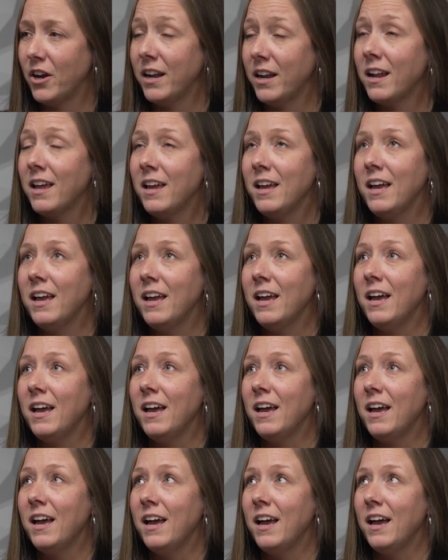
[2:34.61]
And
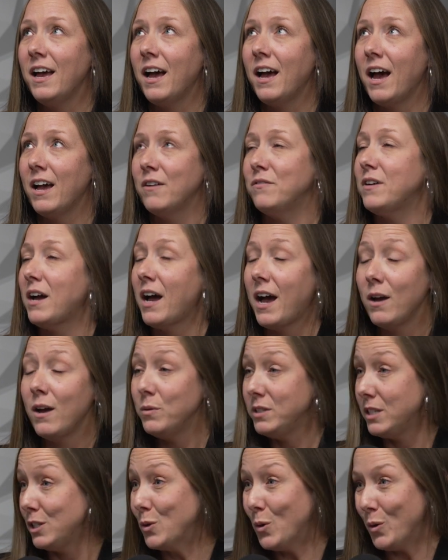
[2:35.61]
I
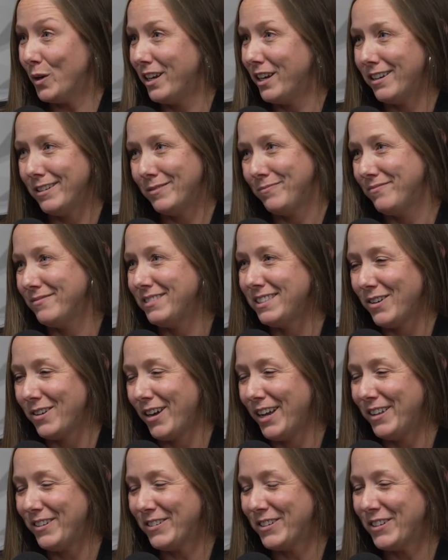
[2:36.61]
went to school here, so
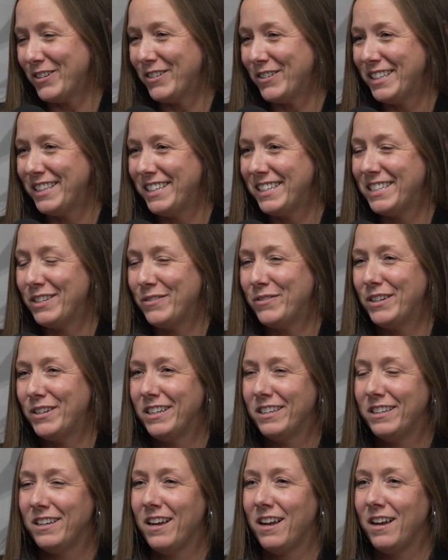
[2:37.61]
I don't know anything
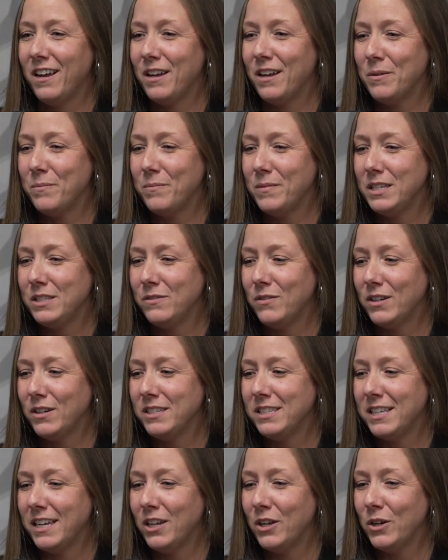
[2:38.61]
different as far
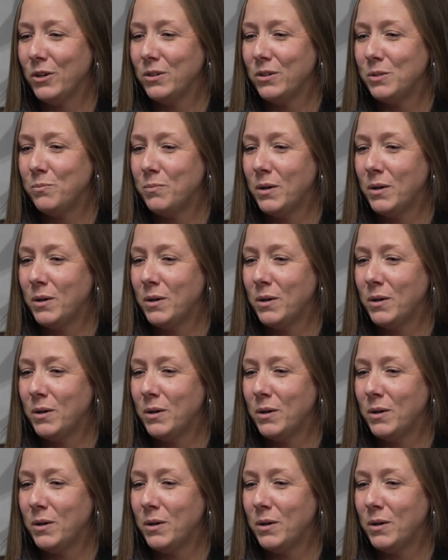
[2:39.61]
as that goes.